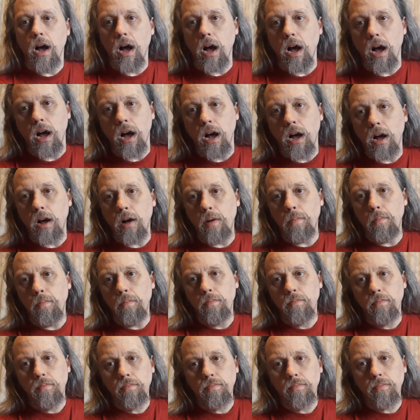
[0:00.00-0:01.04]

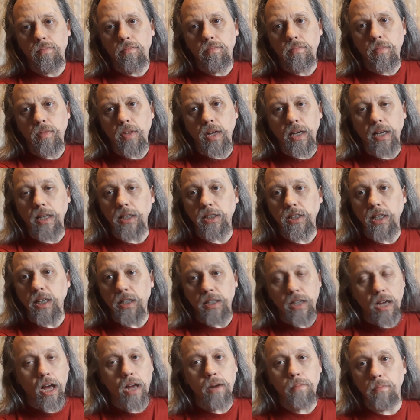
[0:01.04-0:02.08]
Like I said,
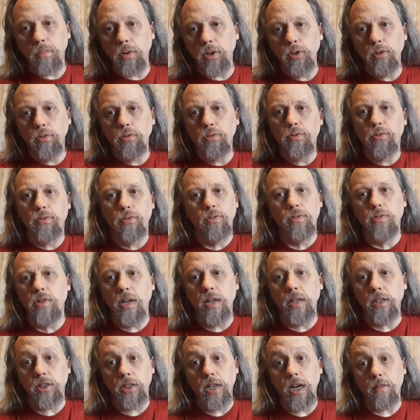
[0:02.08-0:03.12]
Don Bluth
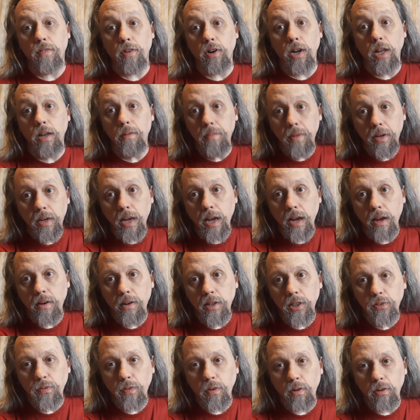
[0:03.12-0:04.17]
has never let me down
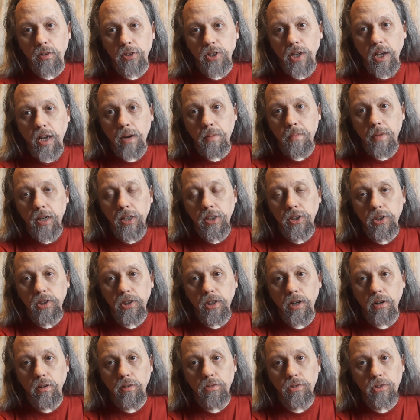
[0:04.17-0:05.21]
as far as animation
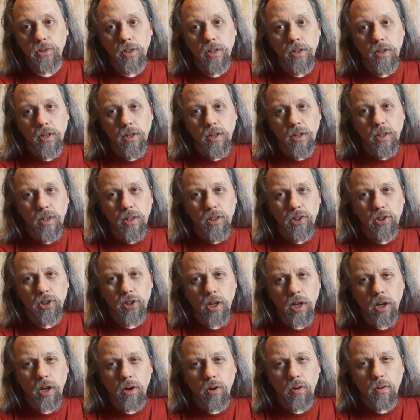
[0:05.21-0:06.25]
goes.
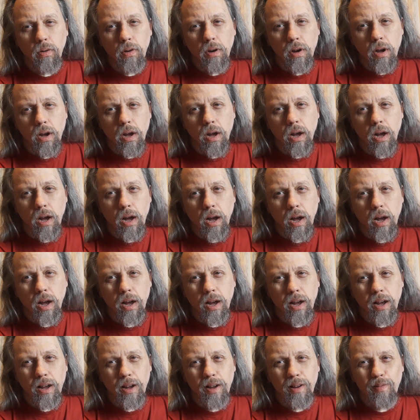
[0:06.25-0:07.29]
So,
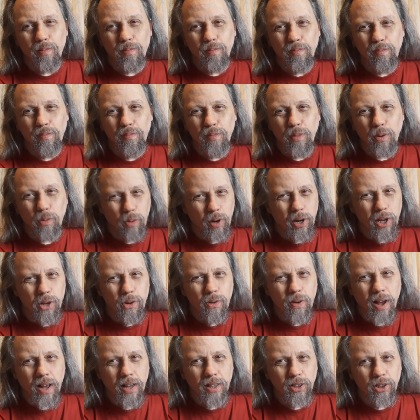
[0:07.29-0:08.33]
but what do you
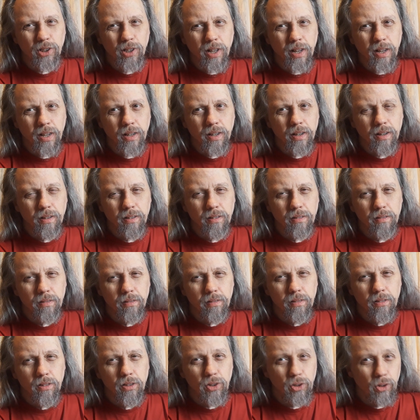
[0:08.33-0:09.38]
guys think?
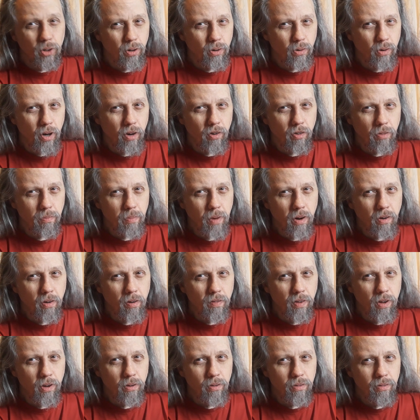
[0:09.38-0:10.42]
Do you agree with my
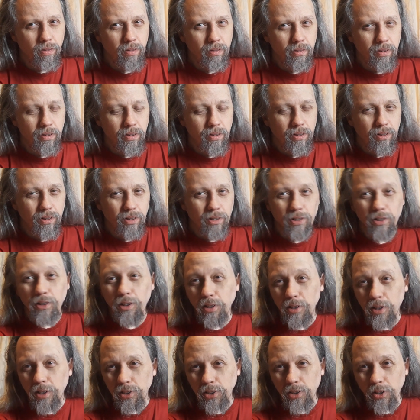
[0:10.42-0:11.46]
review? Do you
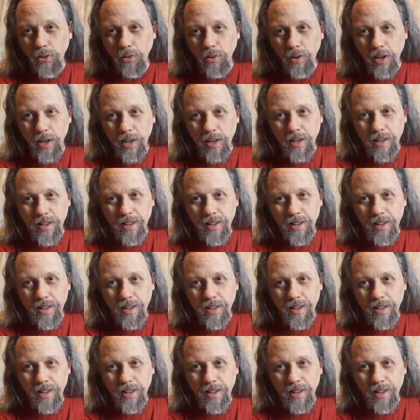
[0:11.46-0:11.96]
disagree?